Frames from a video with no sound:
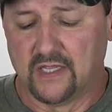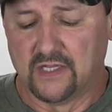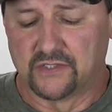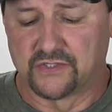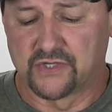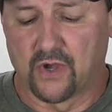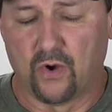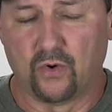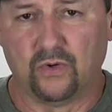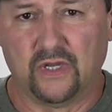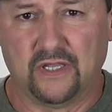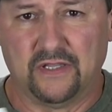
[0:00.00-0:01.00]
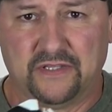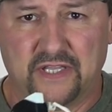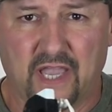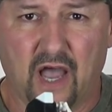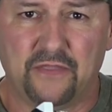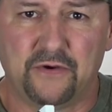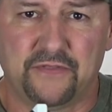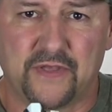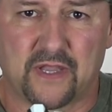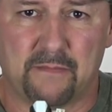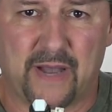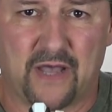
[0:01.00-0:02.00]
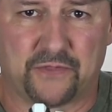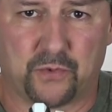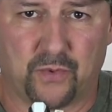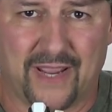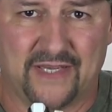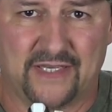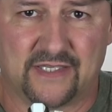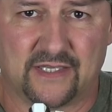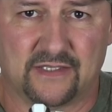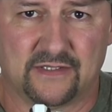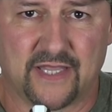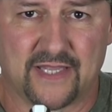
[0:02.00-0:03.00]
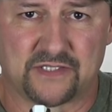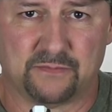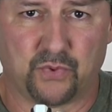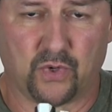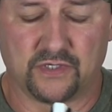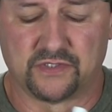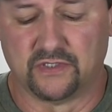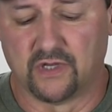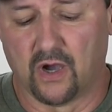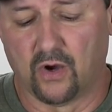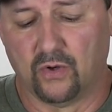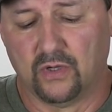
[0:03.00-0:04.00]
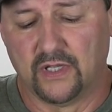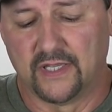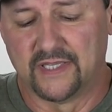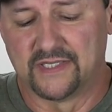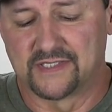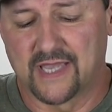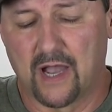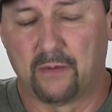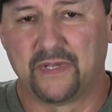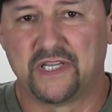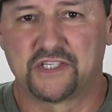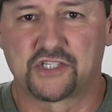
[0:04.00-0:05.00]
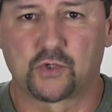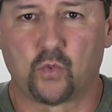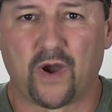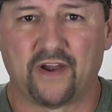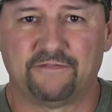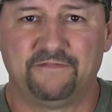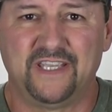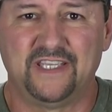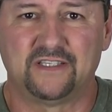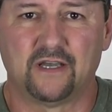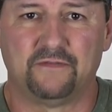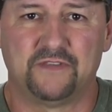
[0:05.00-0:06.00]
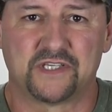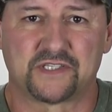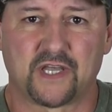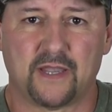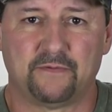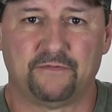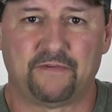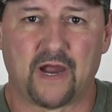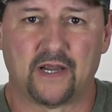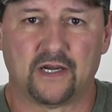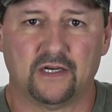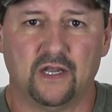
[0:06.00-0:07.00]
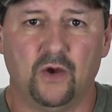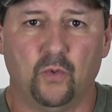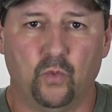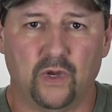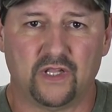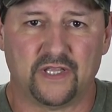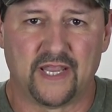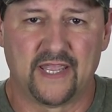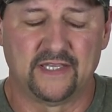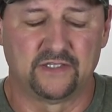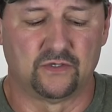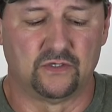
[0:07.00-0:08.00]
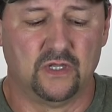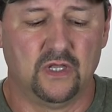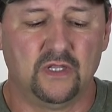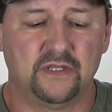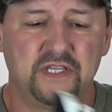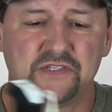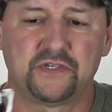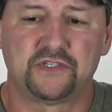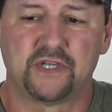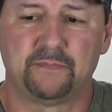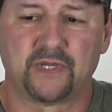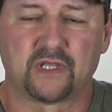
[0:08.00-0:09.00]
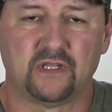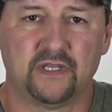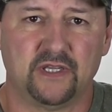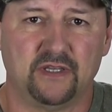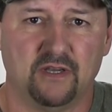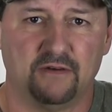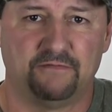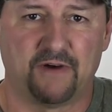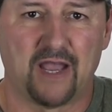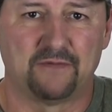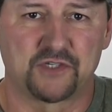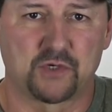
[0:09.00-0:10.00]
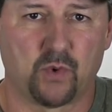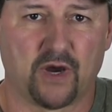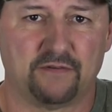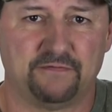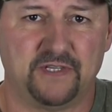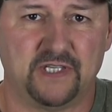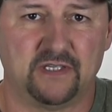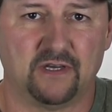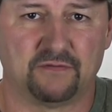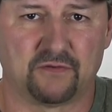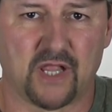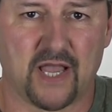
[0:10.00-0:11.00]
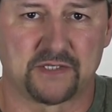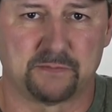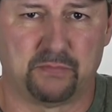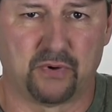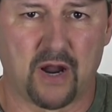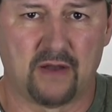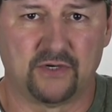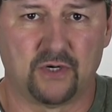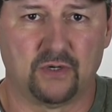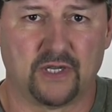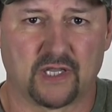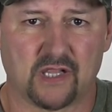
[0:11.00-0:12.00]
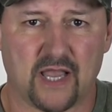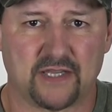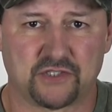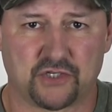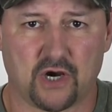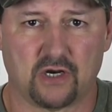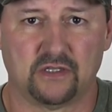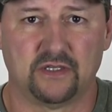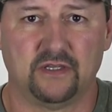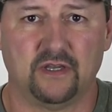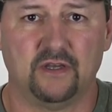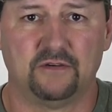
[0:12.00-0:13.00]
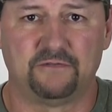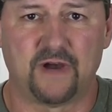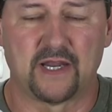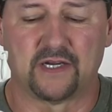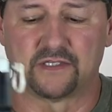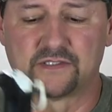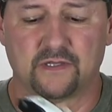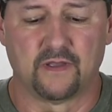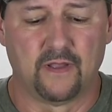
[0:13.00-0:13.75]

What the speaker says: So the other thing about the rating that's important to know is how many square feet of this type of fire will it handle. These are typically 5 square feet of class Bravo and class Charlie fires.